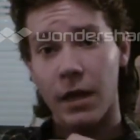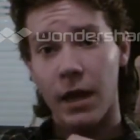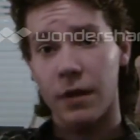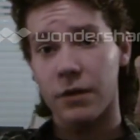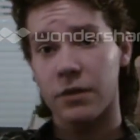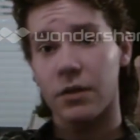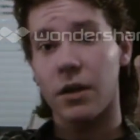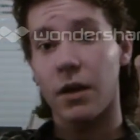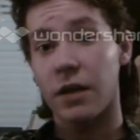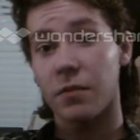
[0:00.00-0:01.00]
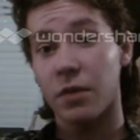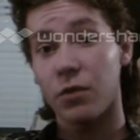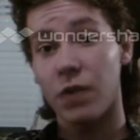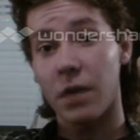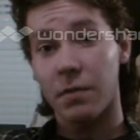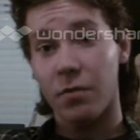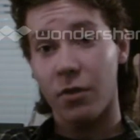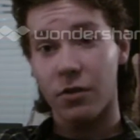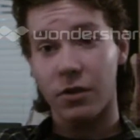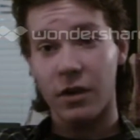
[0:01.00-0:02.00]
As my new gaming
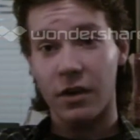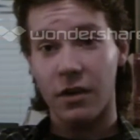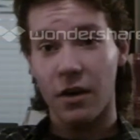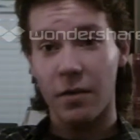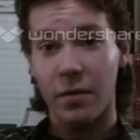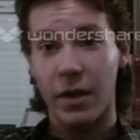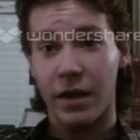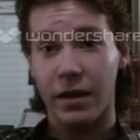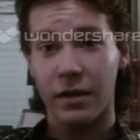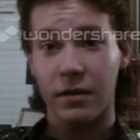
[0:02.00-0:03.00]
partner King Compact.